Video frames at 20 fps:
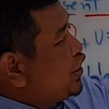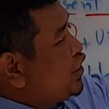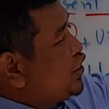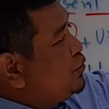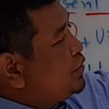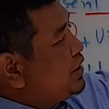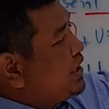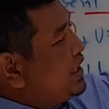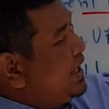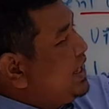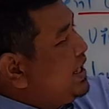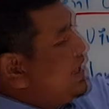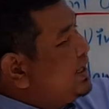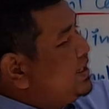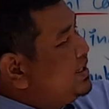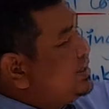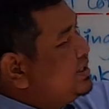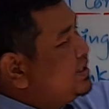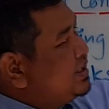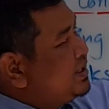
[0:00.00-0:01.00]

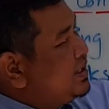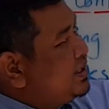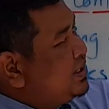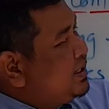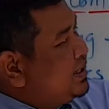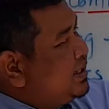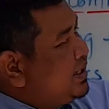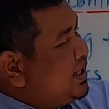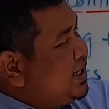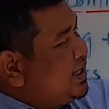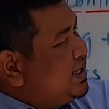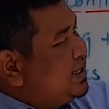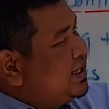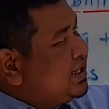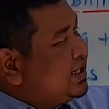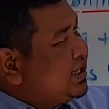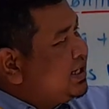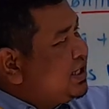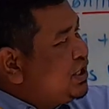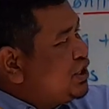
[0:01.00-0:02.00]
cooking in
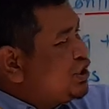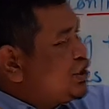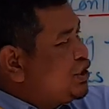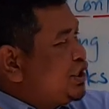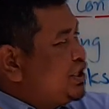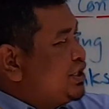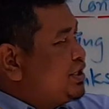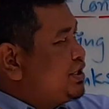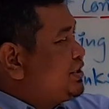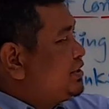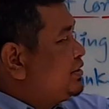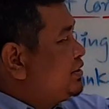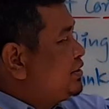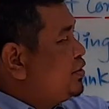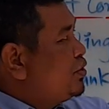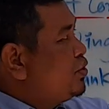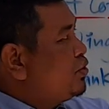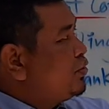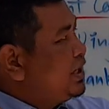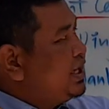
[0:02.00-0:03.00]
the kitchen.
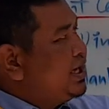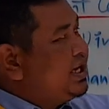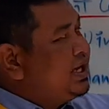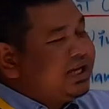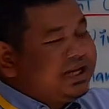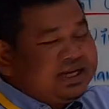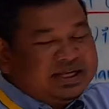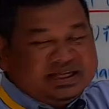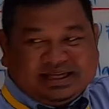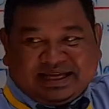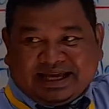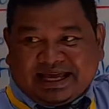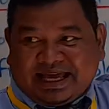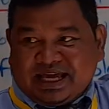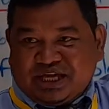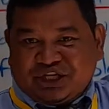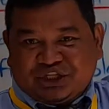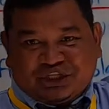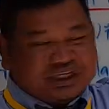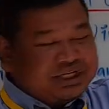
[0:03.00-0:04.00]
Cooking in the
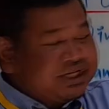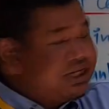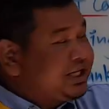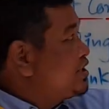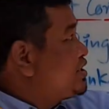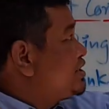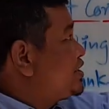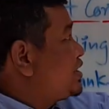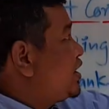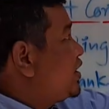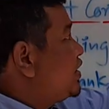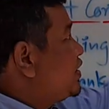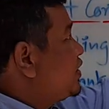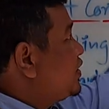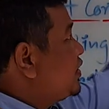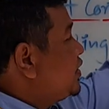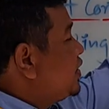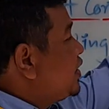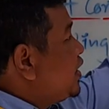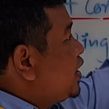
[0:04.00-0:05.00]
kitchen.
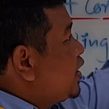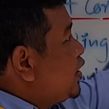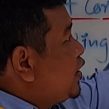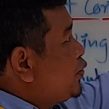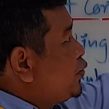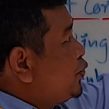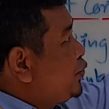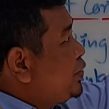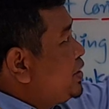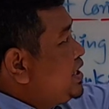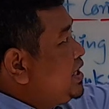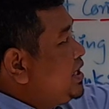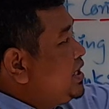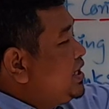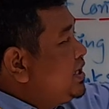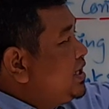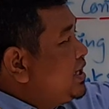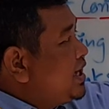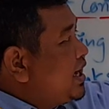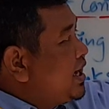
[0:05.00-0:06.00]
So
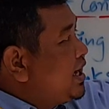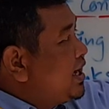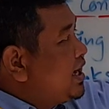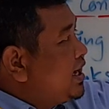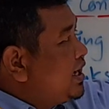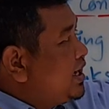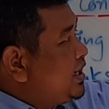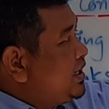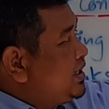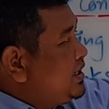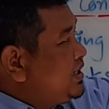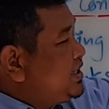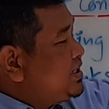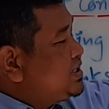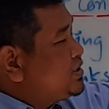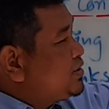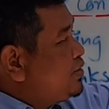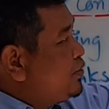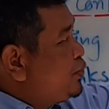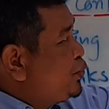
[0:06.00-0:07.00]
we
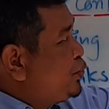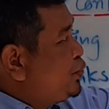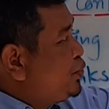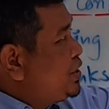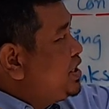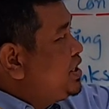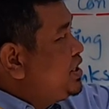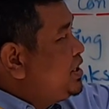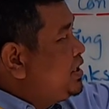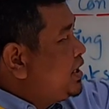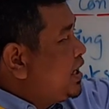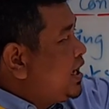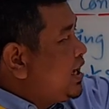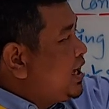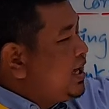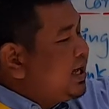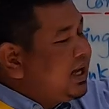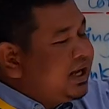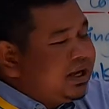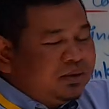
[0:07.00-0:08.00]
is, we
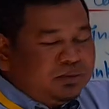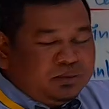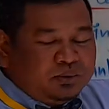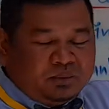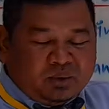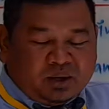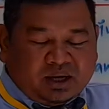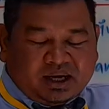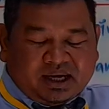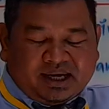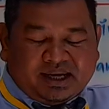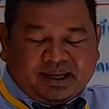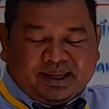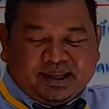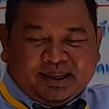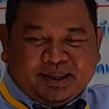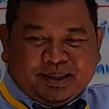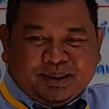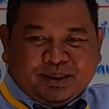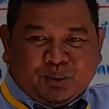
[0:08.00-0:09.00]
are,
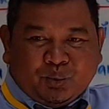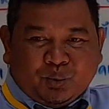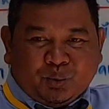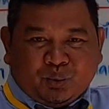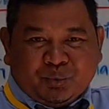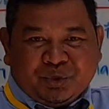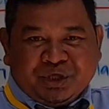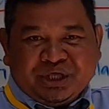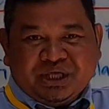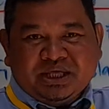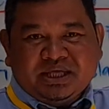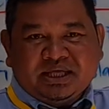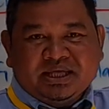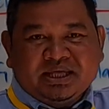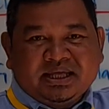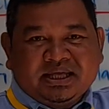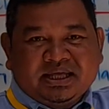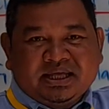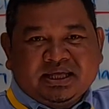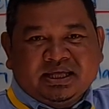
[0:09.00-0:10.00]
or we
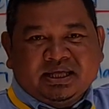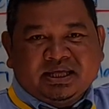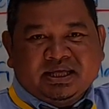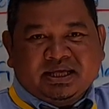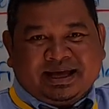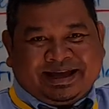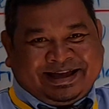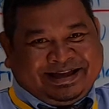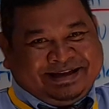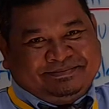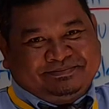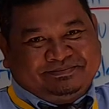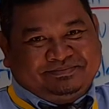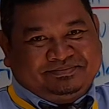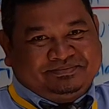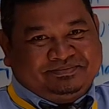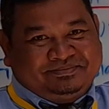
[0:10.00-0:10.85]
am.